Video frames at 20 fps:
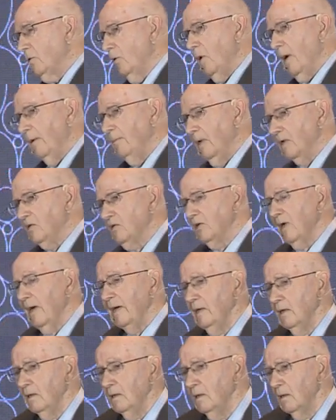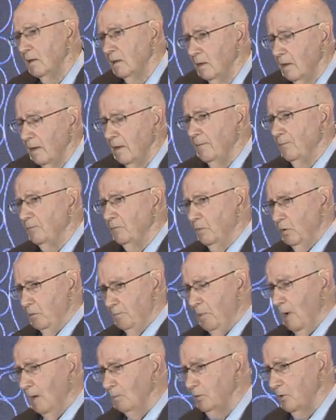So I'm excited to
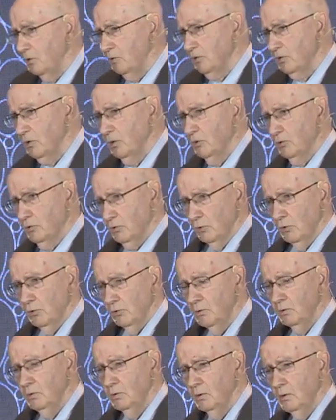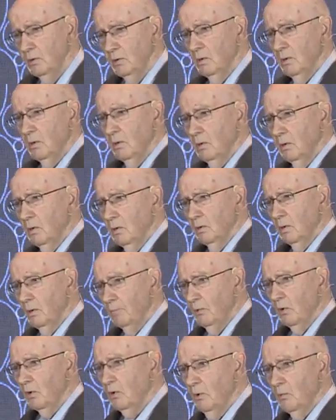publish soon the
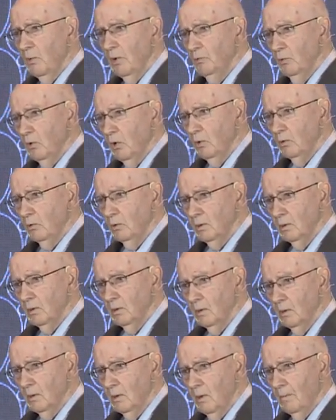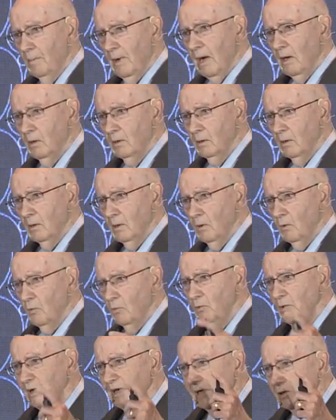book we wrote about
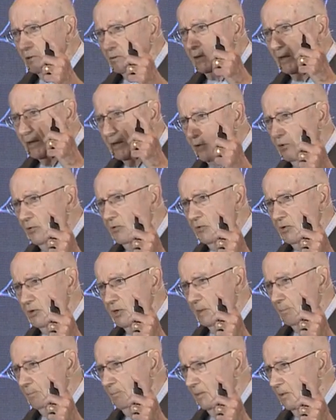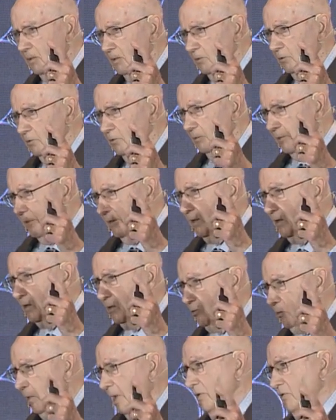real leadership during a
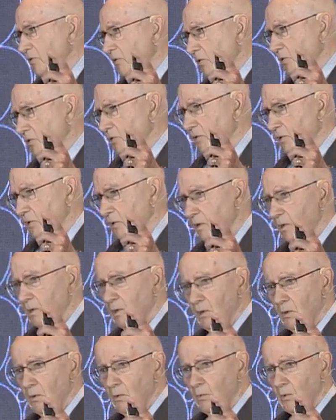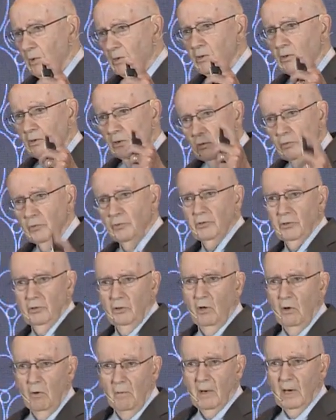crisis where you lose your
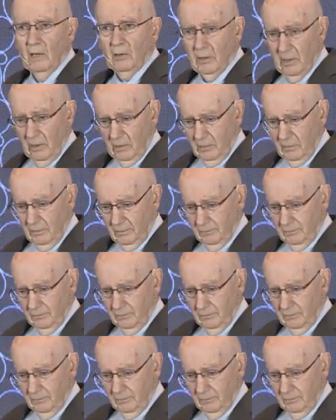whole market.